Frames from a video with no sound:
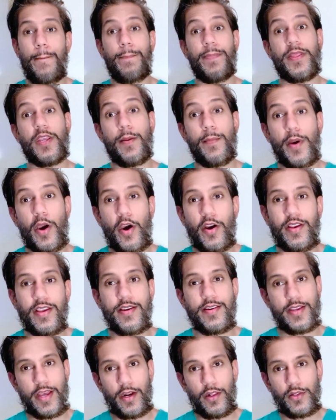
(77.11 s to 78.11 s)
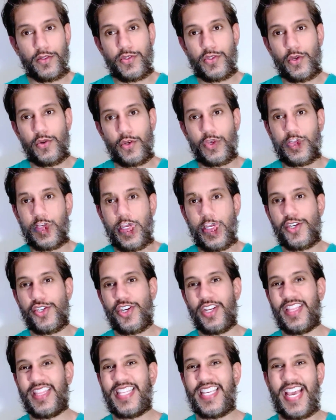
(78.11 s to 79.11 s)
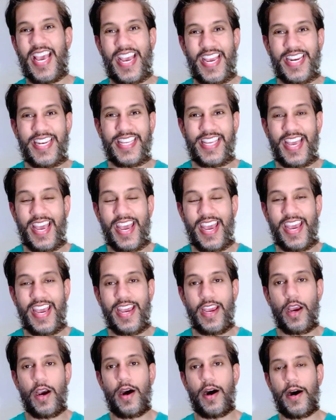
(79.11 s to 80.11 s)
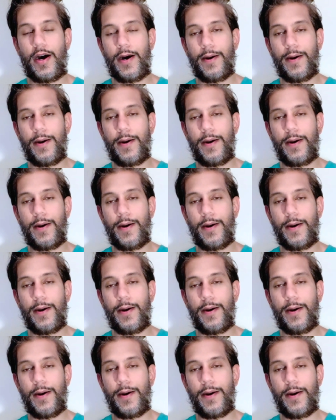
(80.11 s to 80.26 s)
the American Dental Association, the ADA,